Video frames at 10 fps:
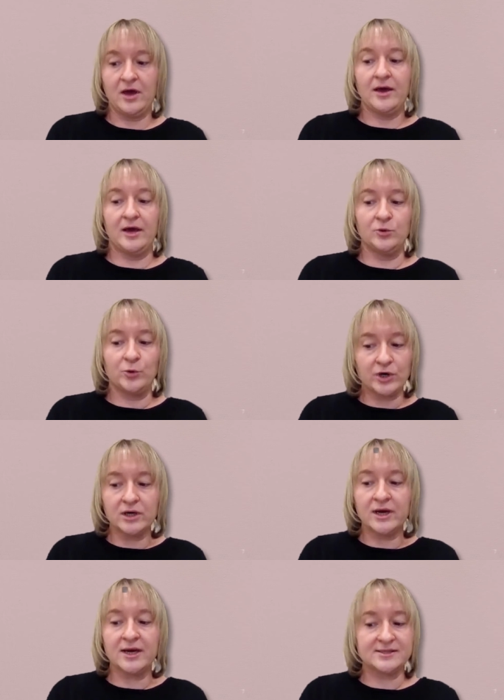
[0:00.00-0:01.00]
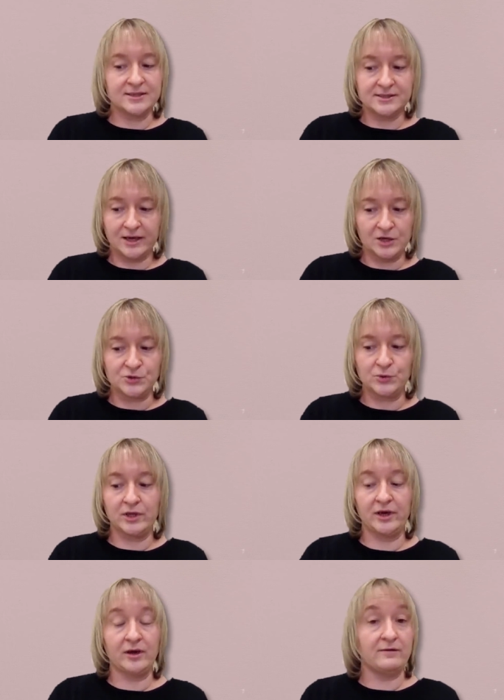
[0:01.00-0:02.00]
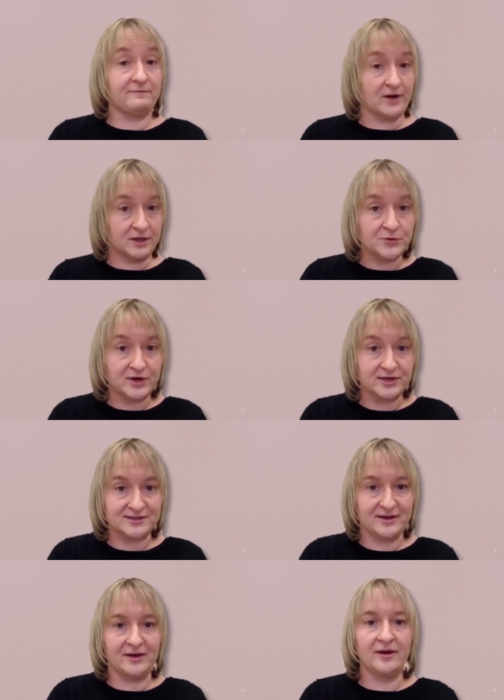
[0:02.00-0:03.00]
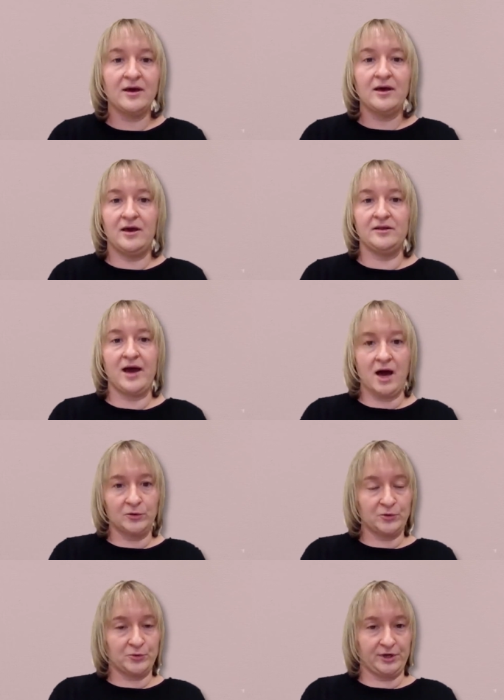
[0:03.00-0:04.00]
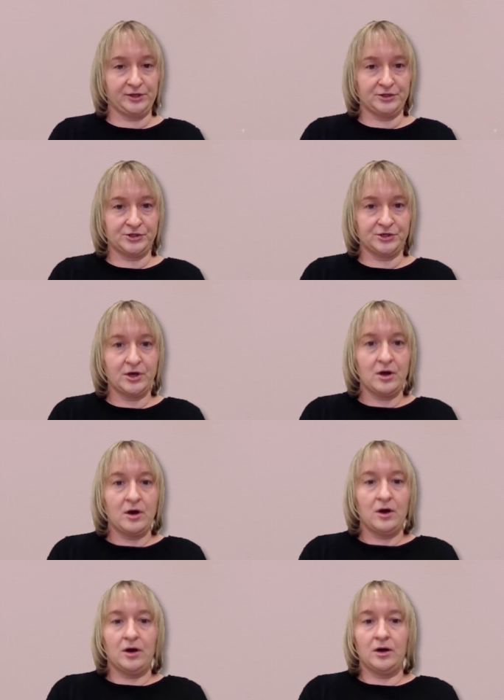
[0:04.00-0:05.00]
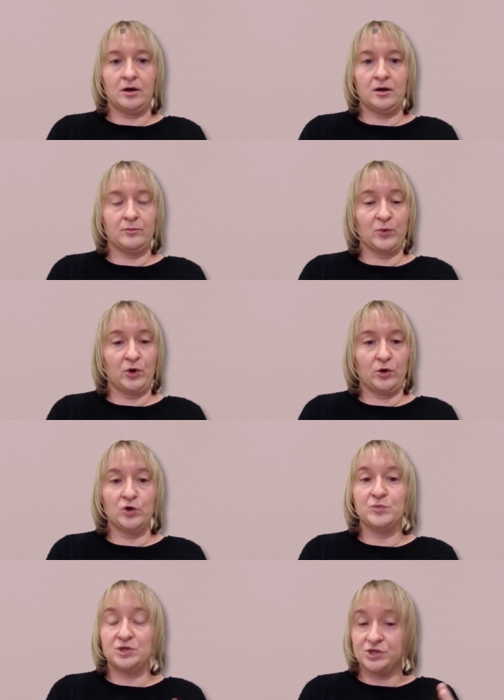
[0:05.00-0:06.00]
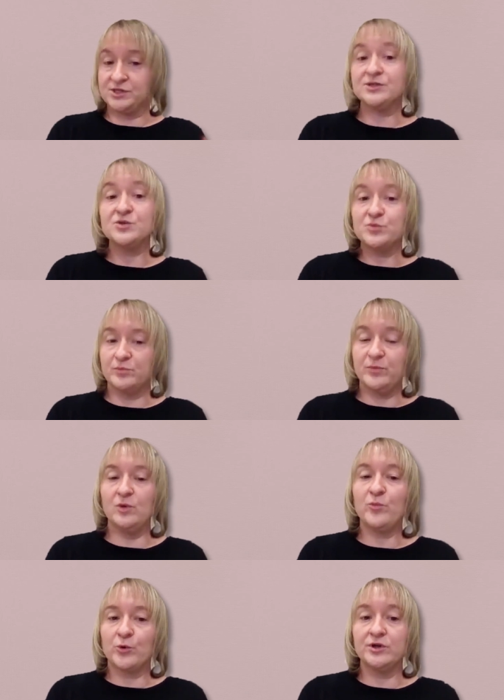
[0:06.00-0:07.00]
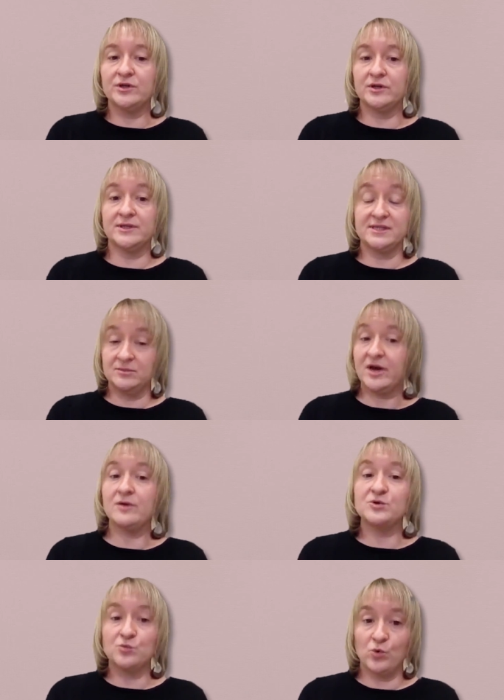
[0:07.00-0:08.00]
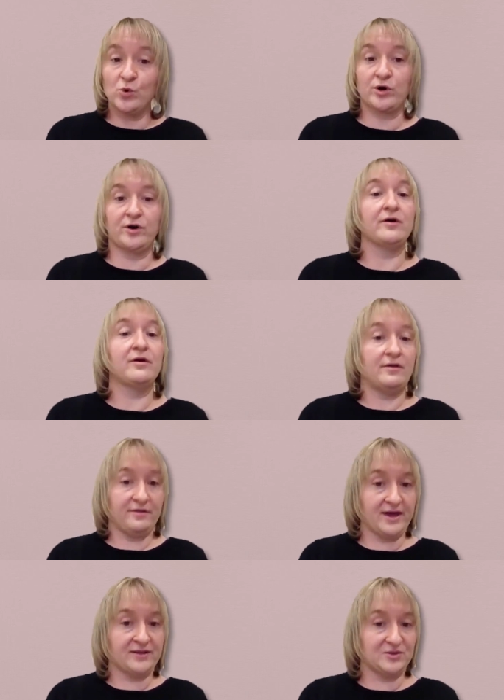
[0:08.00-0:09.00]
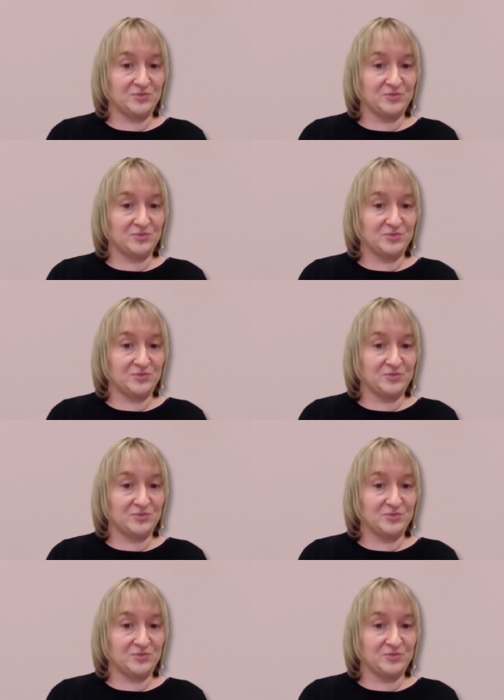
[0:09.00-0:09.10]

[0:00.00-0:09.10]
And organizing, scheduling, fundraising, and outreach uh, could be just as important and sometimes more than the